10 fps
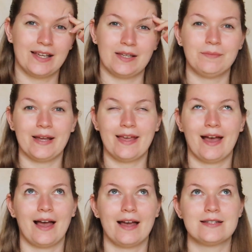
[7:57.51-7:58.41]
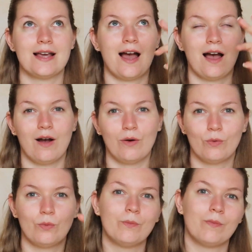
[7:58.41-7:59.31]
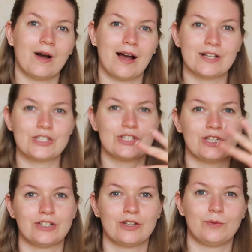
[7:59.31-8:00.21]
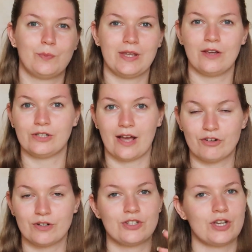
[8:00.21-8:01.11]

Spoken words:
in my head how much it could be on average,